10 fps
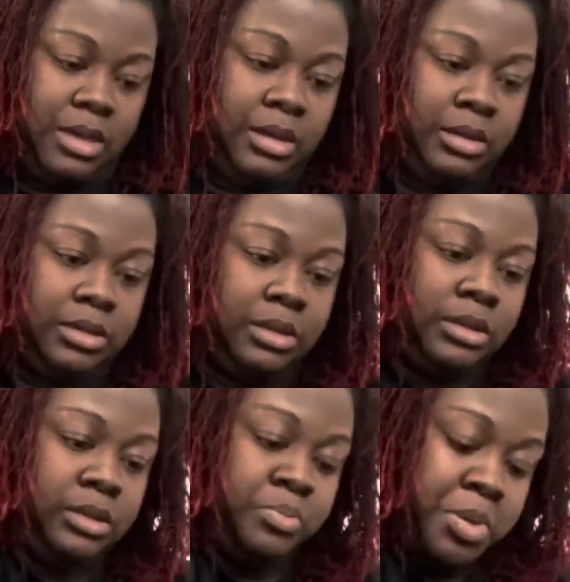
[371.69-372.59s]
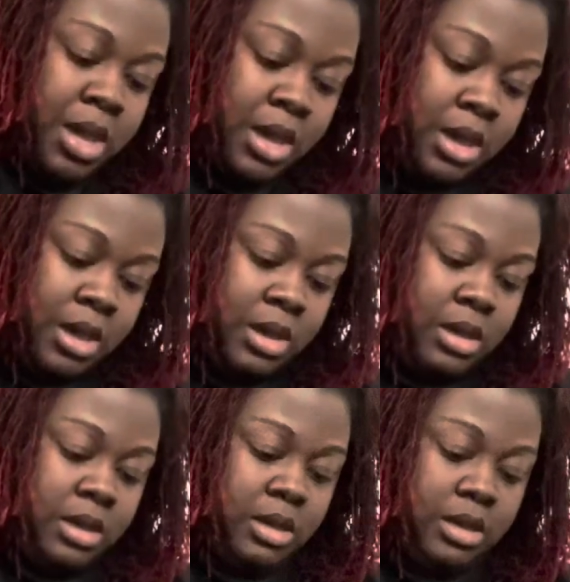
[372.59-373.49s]
into this bag
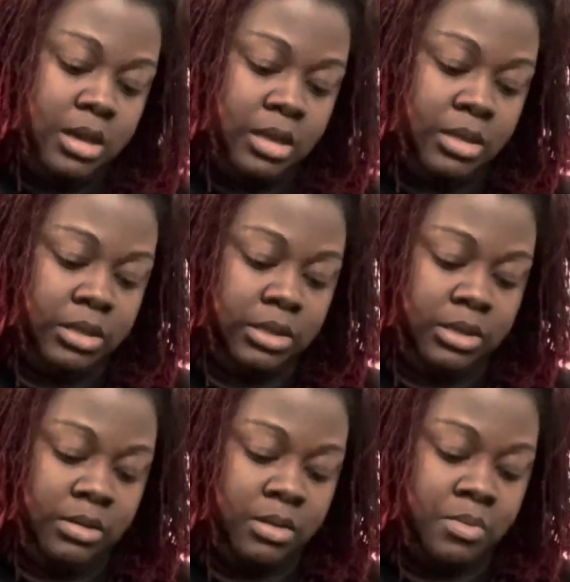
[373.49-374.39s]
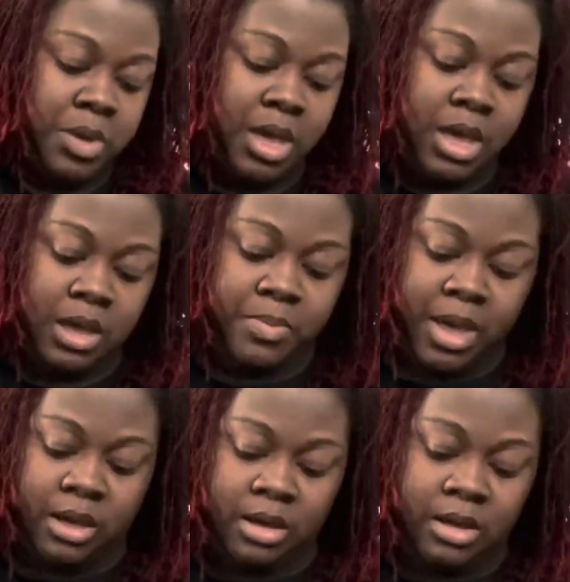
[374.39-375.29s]
and then seal the bag
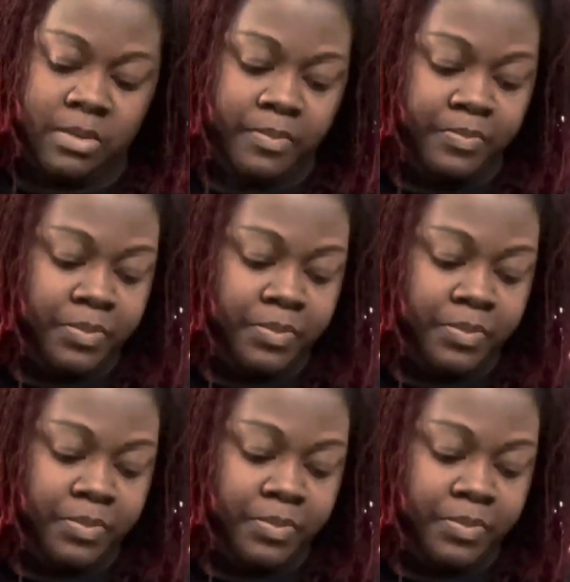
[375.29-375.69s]
back up